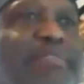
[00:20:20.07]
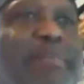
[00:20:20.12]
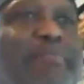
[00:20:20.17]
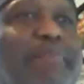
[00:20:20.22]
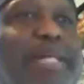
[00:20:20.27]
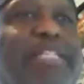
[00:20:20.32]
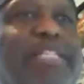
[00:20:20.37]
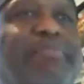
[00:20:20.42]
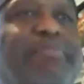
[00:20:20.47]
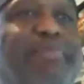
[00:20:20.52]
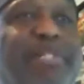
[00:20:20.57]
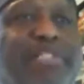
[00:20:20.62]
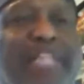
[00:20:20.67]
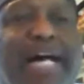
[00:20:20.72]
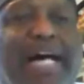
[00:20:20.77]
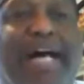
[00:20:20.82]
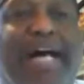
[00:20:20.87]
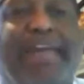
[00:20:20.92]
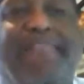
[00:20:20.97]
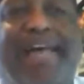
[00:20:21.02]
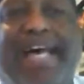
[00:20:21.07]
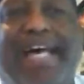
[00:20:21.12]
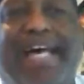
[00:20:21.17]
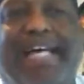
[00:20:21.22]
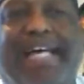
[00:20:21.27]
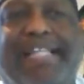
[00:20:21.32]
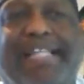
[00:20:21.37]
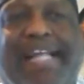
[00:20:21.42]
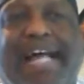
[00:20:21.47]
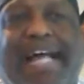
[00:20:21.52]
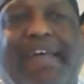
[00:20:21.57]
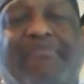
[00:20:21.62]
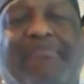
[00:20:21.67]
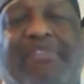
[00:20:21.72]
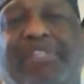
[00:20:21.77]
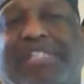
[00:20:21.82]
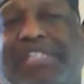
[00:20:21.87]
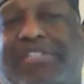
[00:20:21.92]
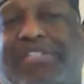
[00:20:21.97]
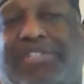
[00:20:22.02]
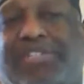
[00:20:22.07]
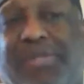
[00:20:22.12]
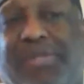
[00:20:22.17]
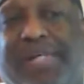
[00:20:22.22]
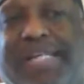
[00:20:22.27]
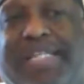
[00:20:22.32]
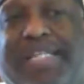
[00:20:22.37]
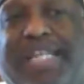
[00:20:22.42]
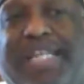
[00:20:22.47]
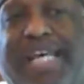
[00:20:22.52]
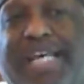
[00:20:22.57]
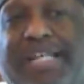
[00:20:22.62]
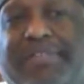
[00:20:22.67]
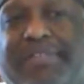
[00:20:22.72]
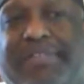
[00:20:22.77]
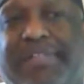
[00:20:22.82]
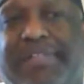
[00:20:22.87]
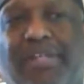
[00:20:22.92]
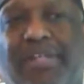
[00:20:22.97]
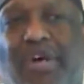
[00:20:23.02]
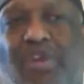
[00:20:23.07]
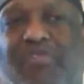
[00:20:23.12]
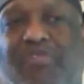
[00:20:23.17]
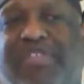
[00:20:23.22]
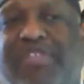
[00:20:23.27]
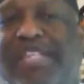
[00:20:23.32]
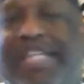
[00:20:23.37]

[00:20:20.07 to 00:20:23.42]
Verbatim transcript: best beers I've had that I really enjoyed that over the